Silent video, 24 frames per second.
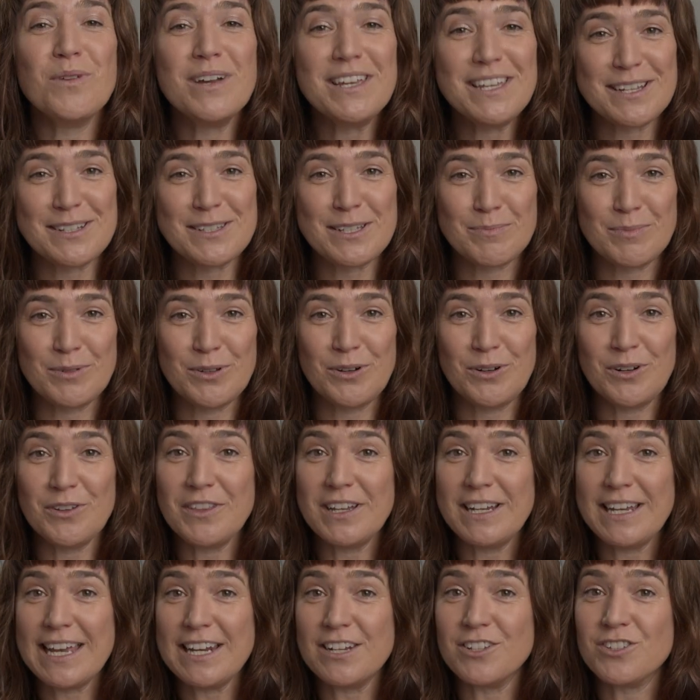we explore
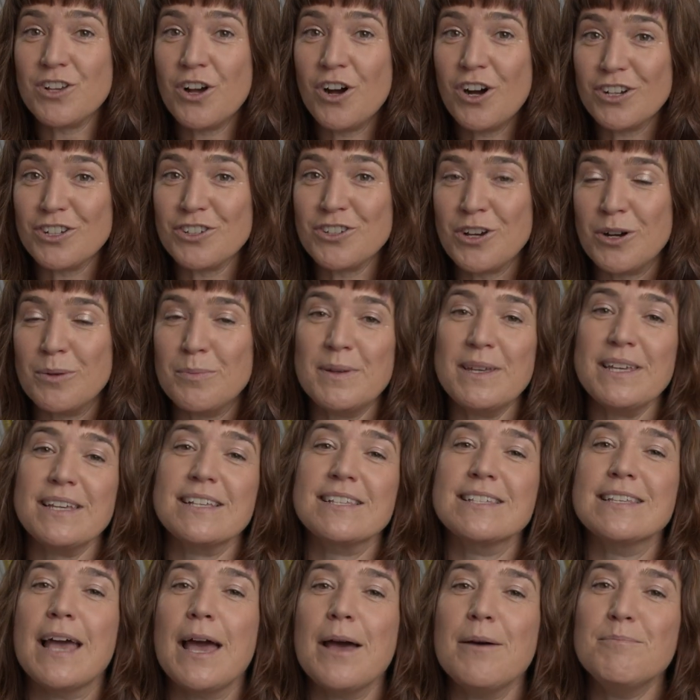the latest hot
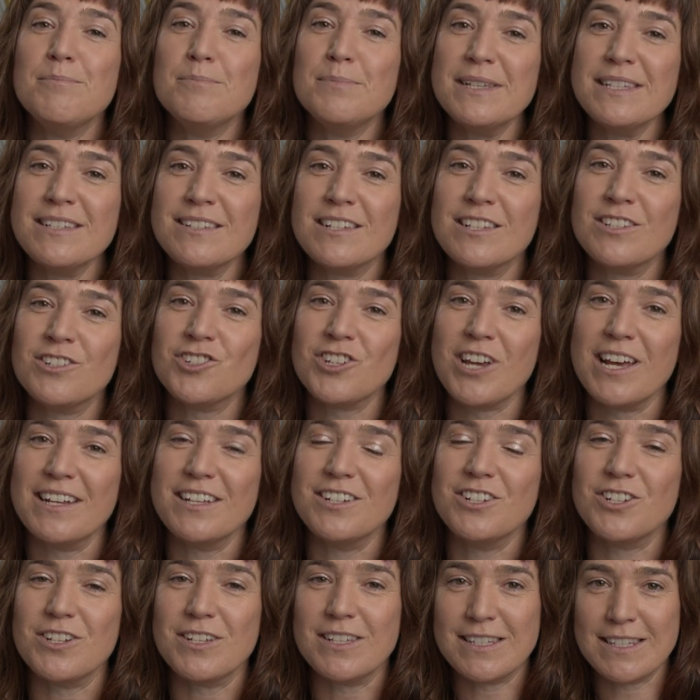topics and business
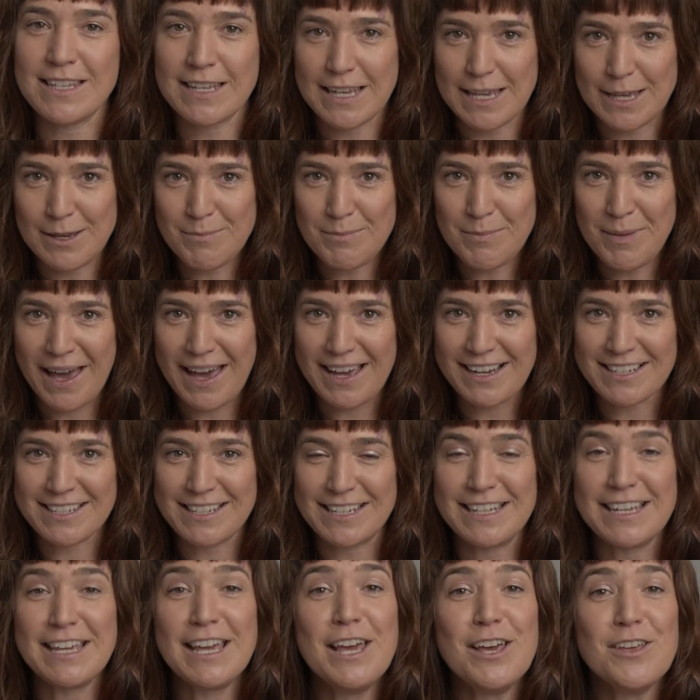challenges
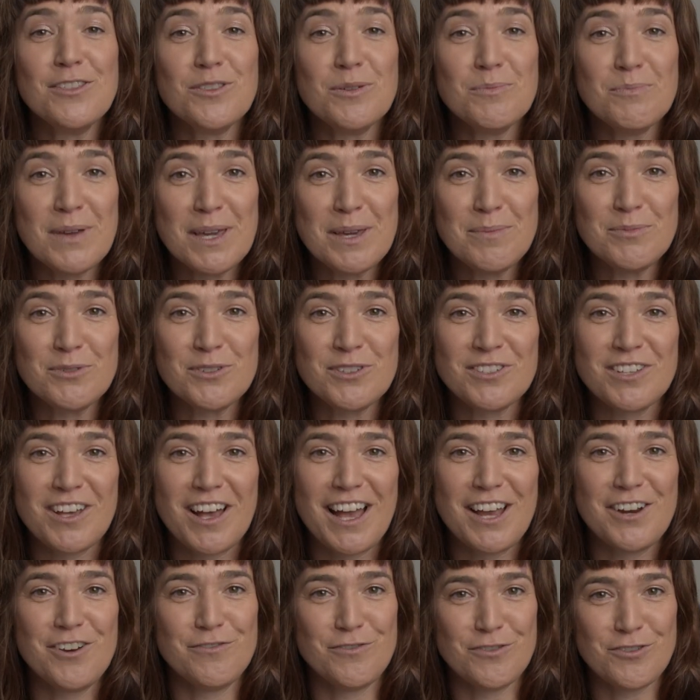impacting the people
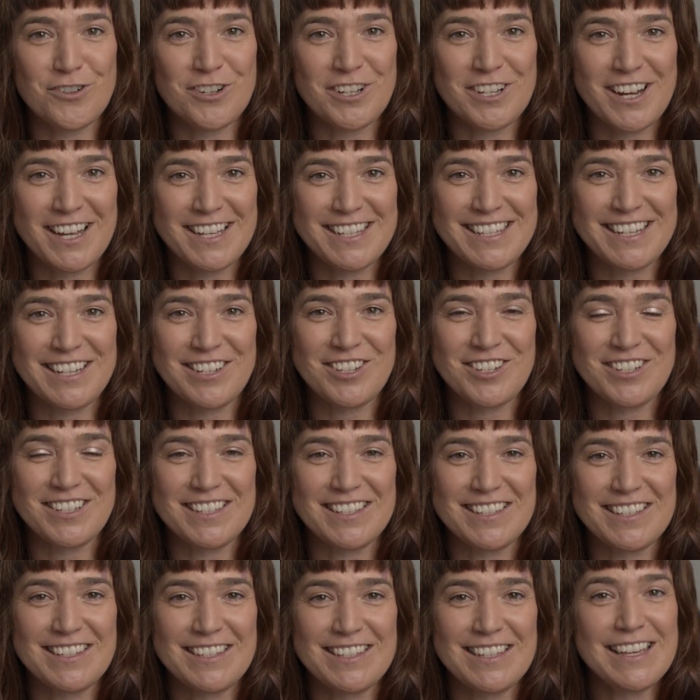side of
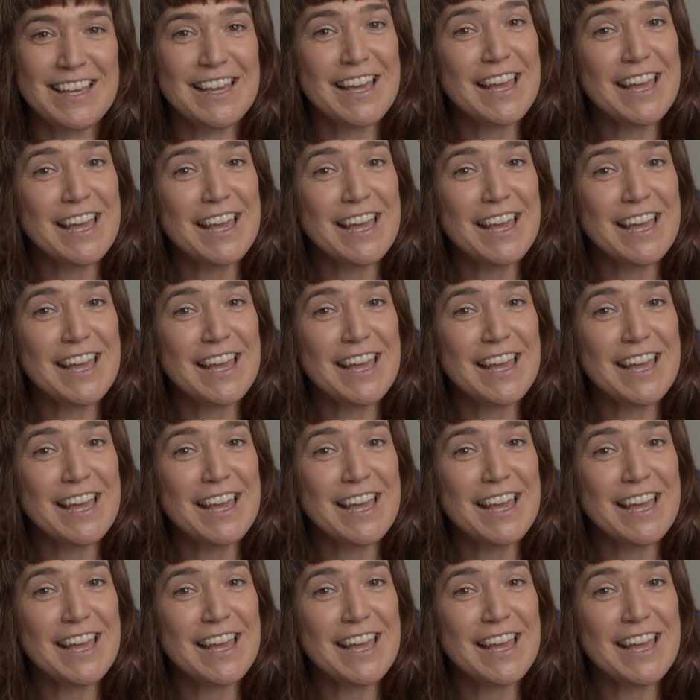organizations.